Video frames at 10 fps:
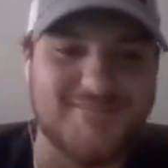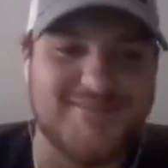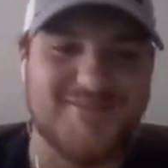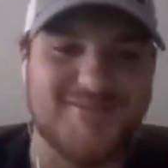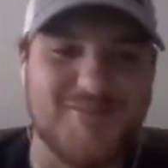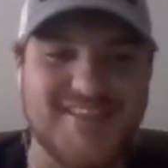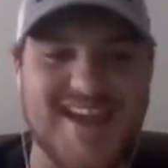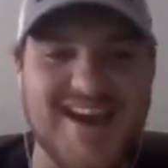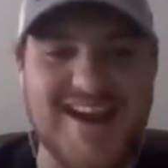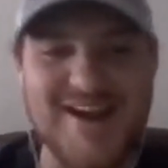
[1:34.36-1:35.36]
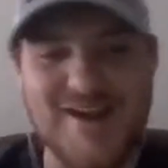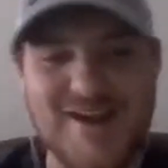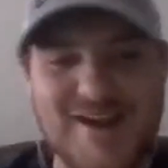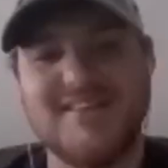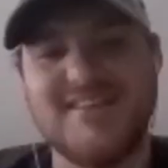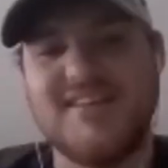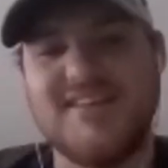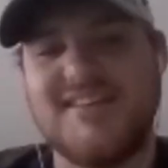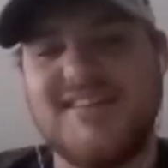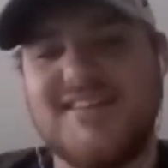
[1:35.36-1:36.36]
When they hired him,
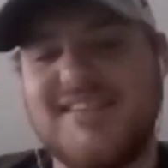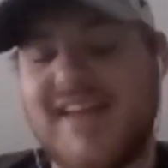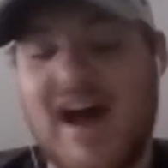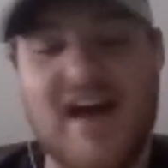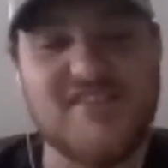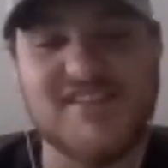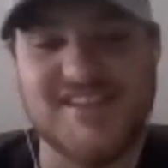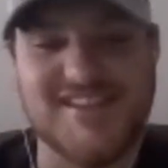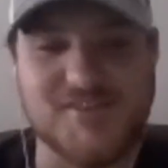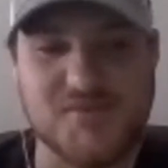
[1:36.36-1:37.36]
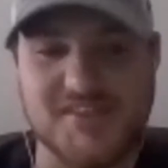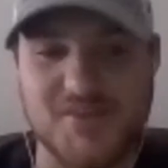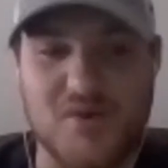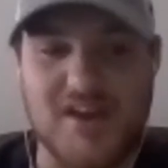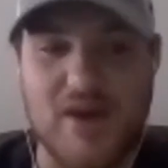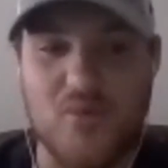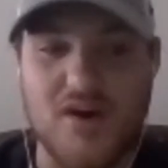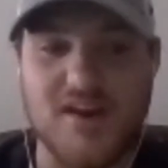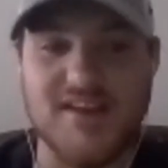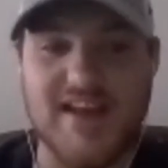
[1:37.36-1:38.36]
obviously this was the one I
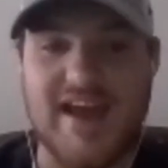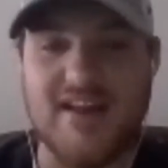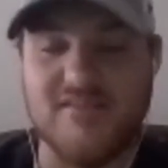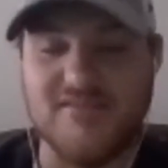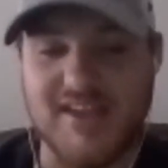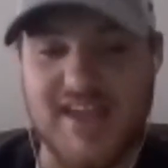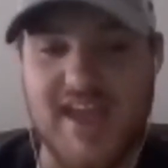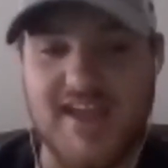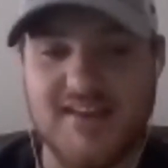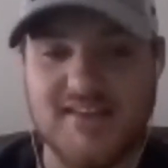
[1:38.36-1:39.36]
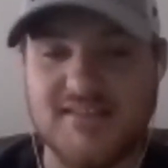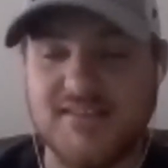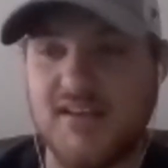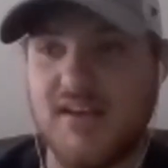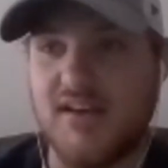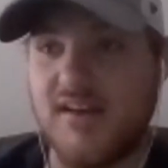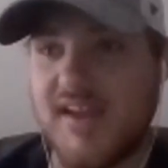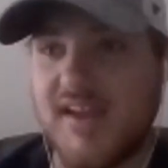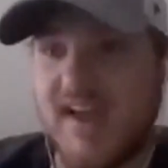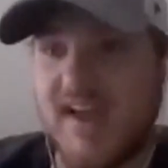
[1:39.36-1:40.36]
wanted out of the gate.
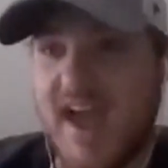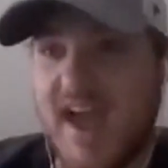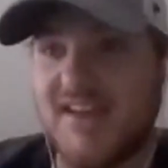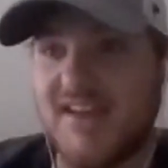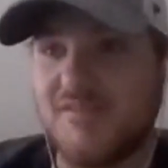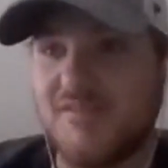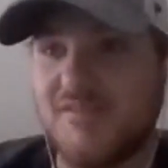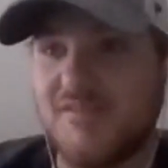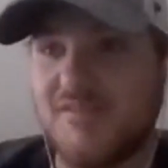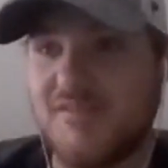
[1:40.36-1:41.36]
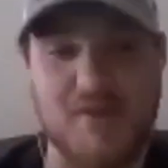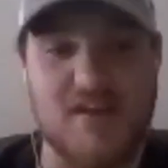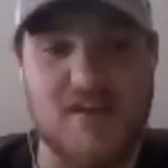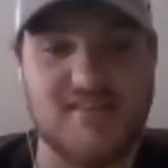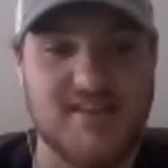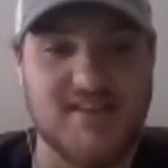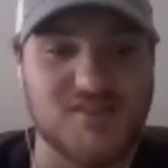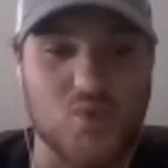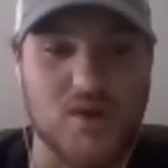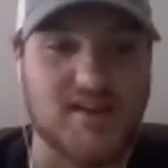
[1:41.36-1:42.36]
He has playoff experience. He
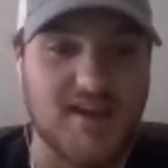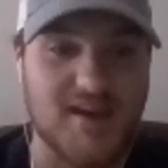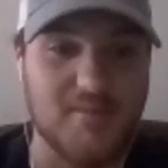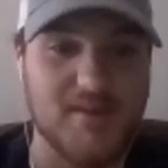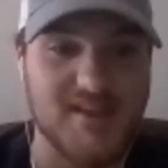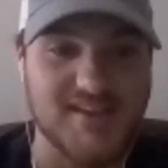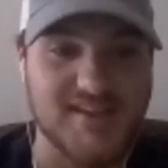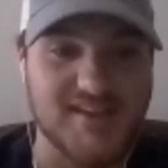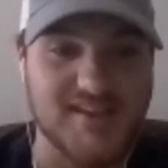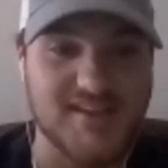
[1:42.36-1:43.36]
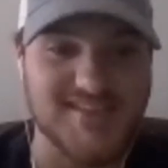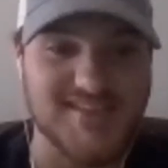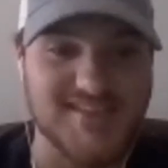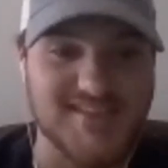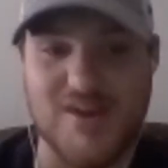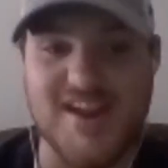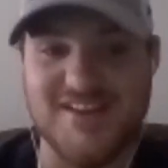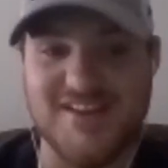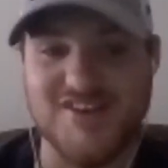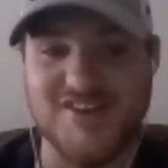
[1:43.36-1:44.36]
has won a cup. He has taken 3
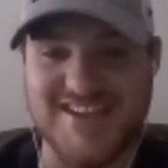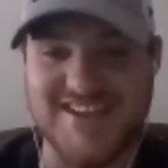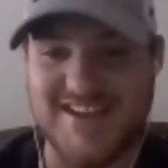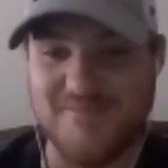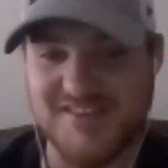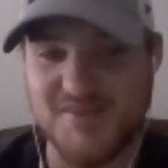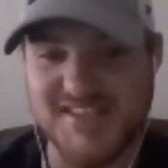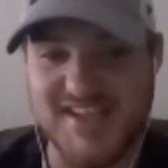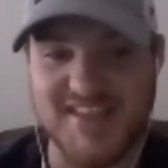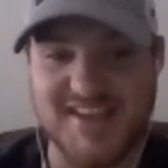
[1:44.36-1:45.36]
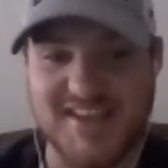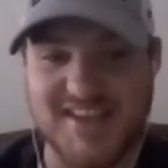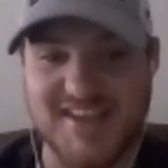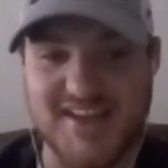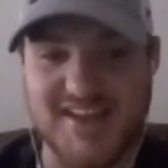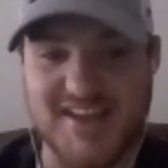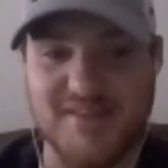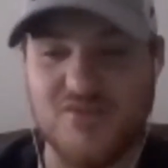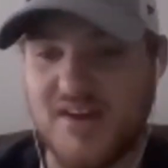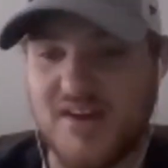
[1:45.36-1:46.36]
different teams to a Stanley Cup
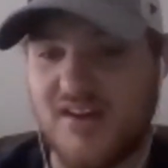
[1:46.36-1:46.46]
final.